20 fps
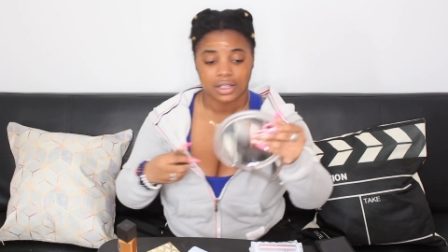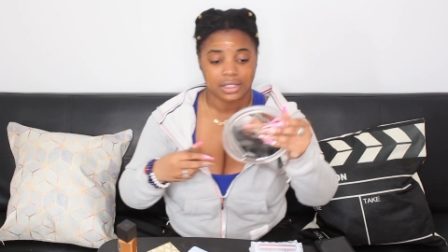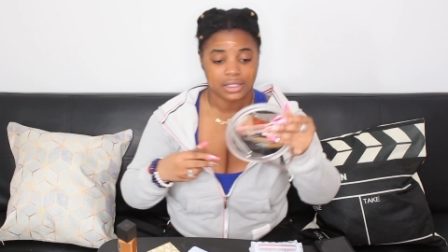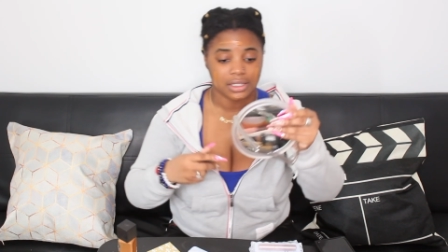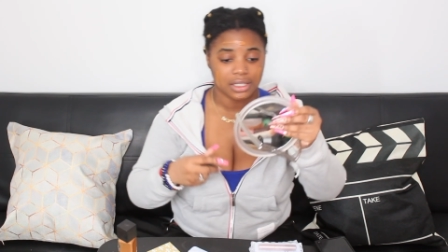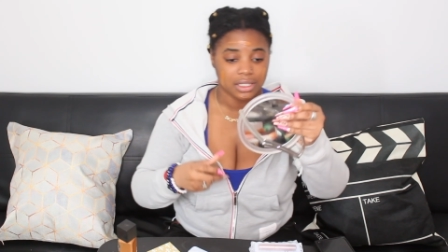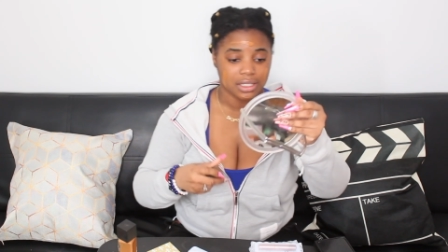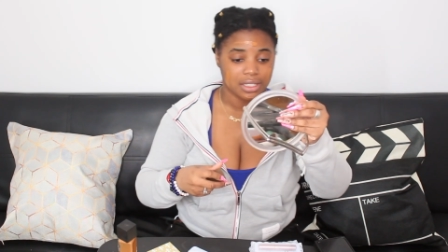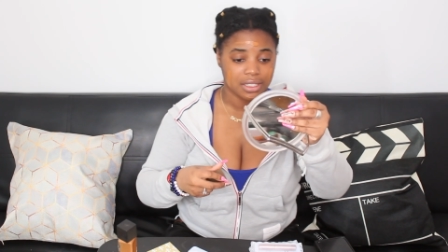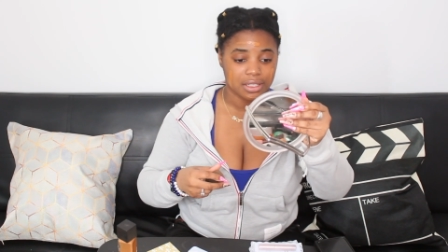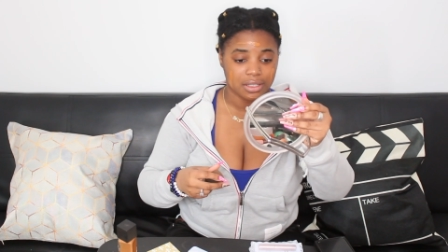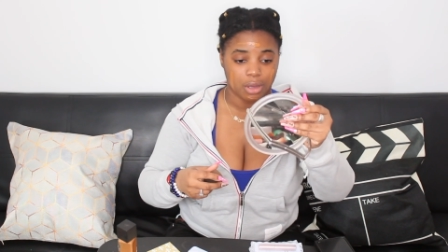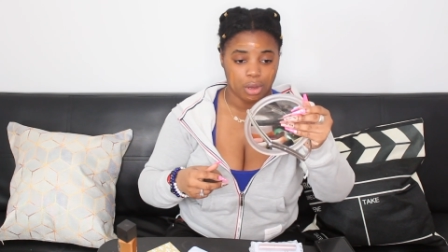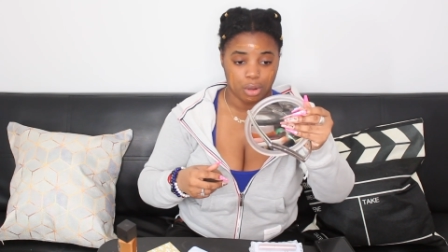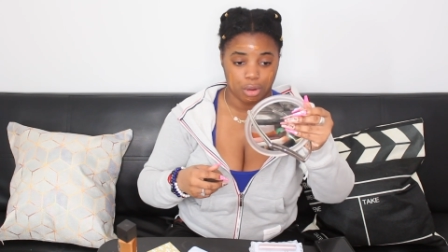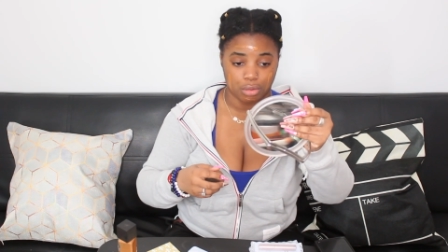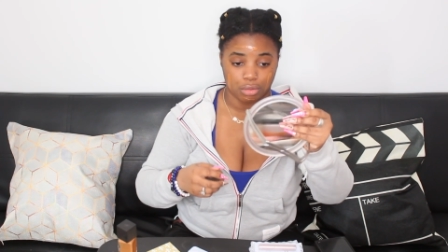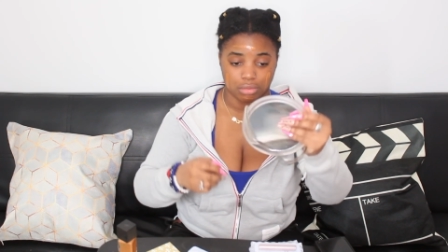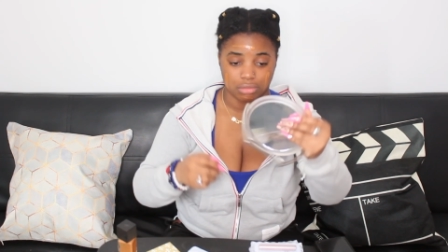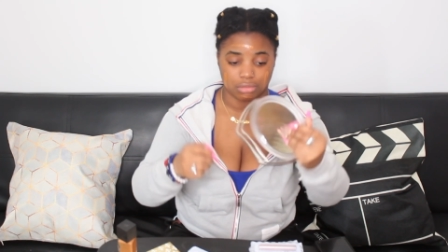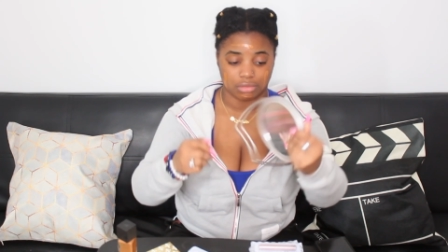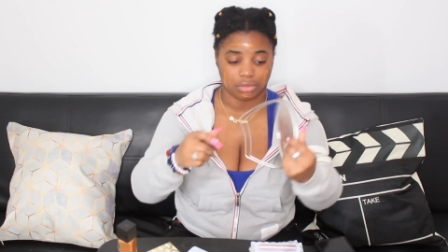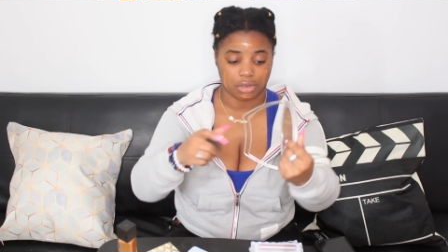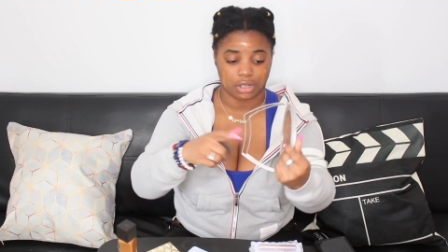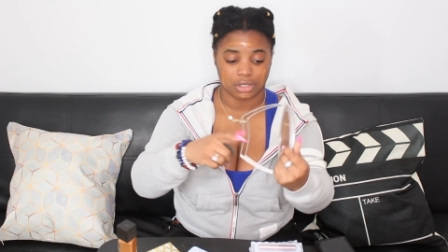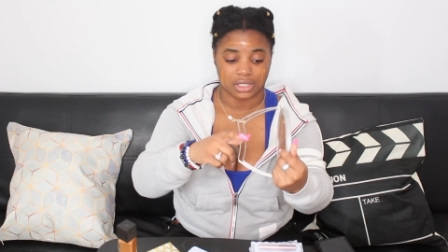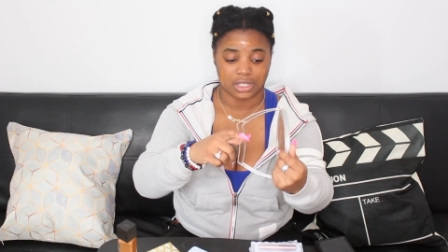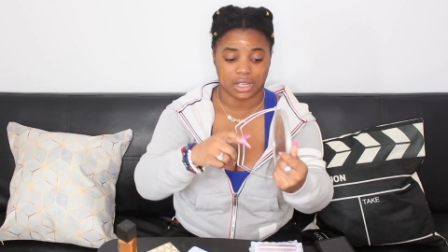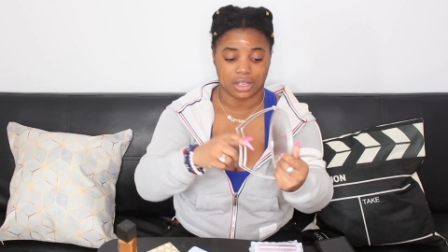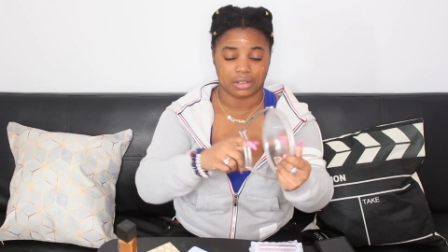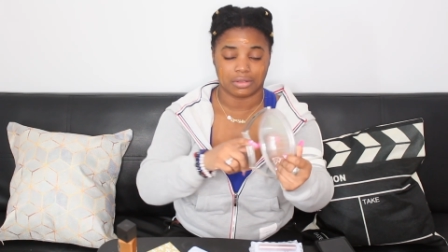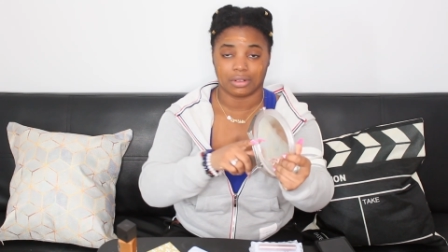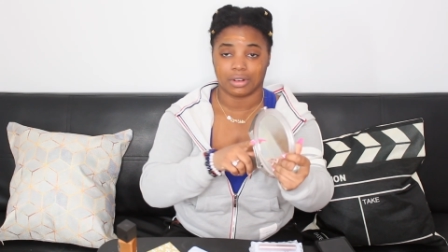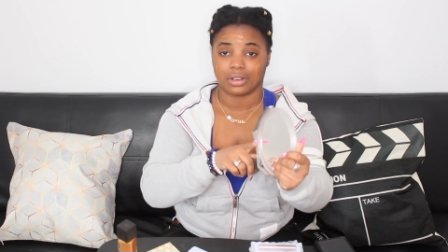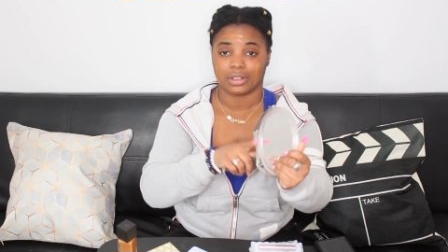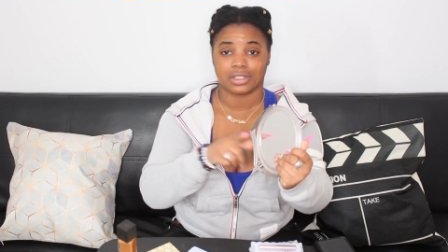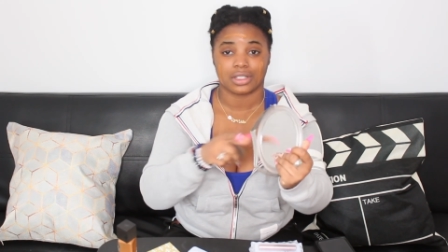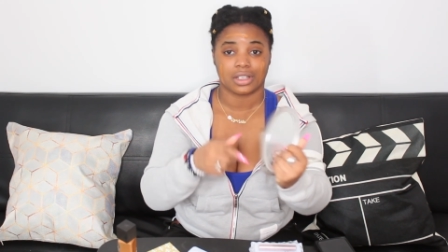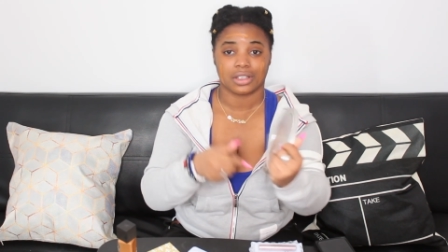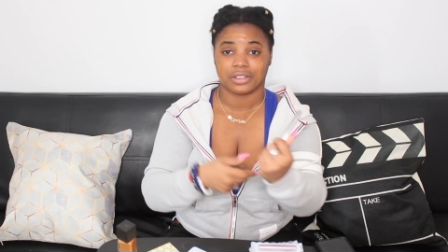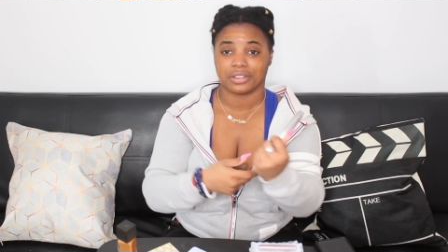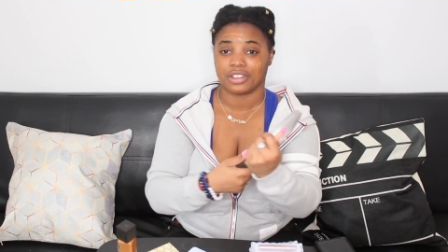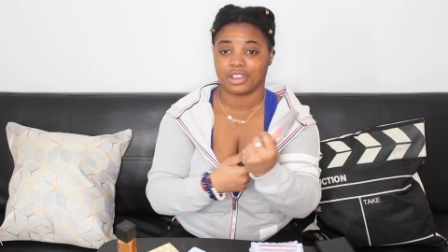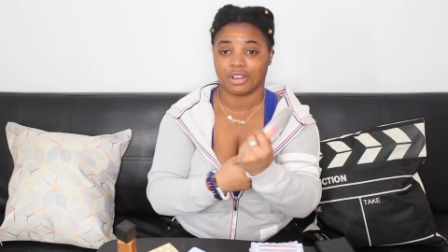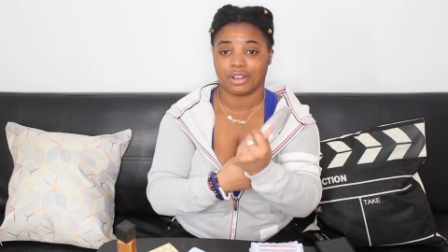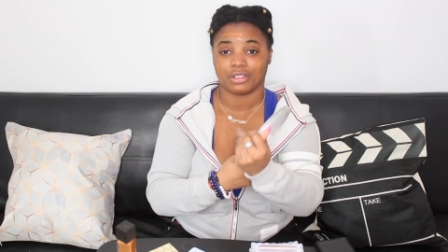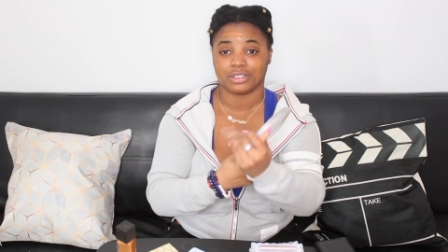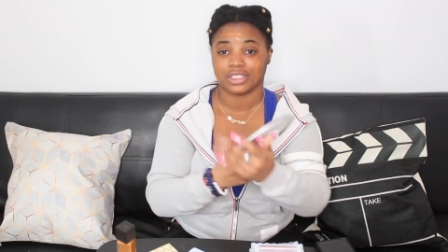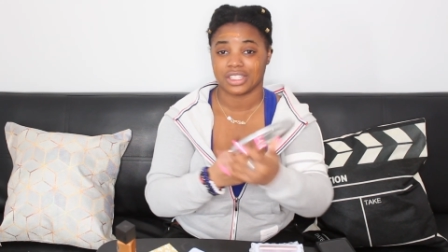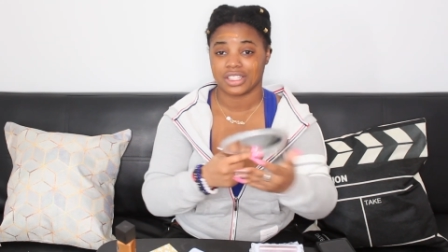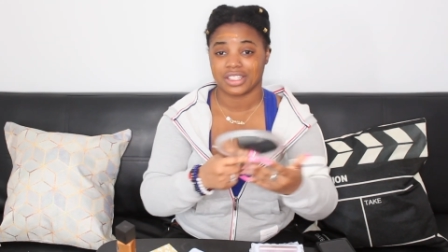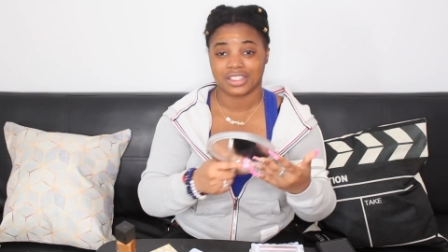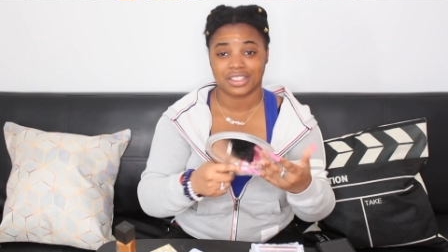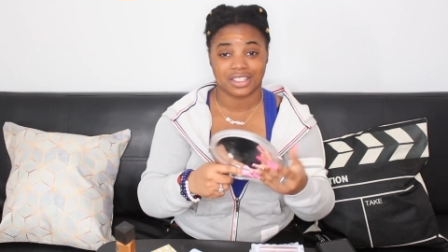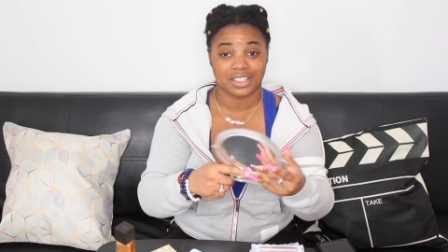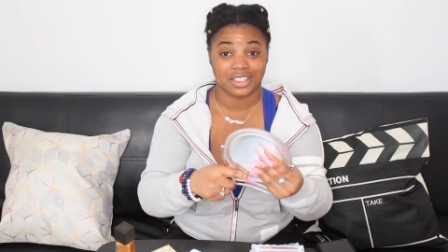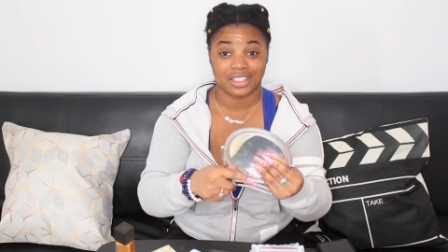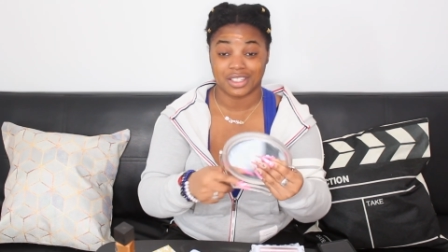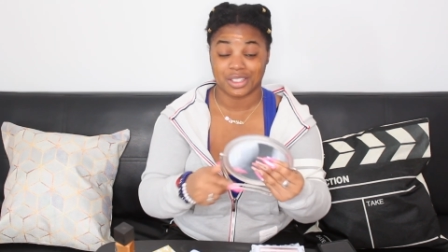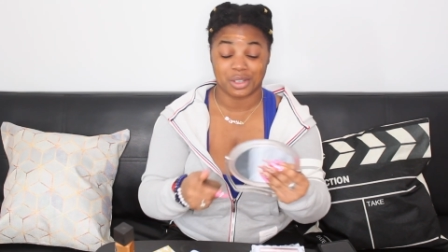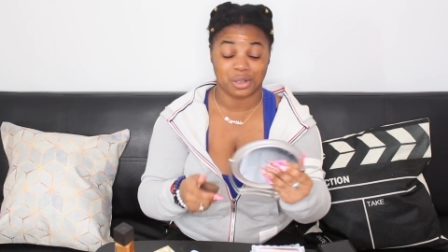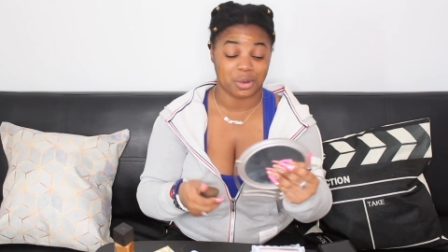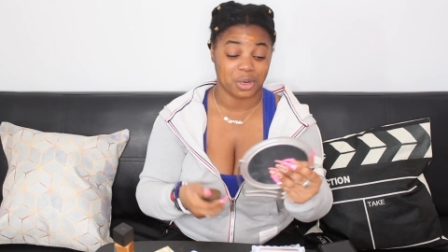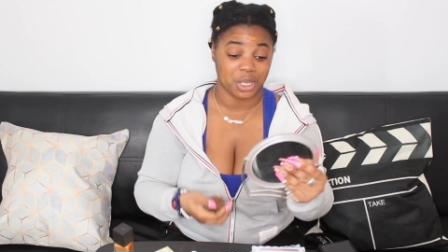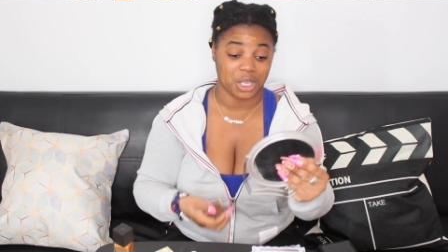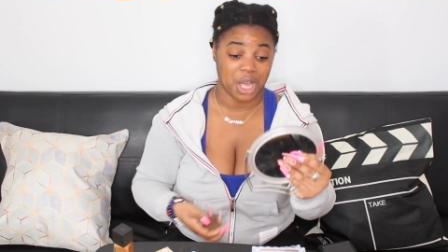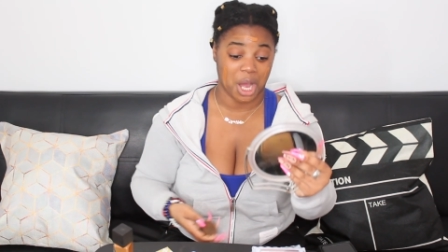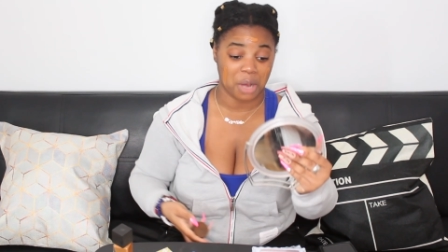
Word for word: Let's, oh, wrong side, wrong side, y'all. This this is annoying.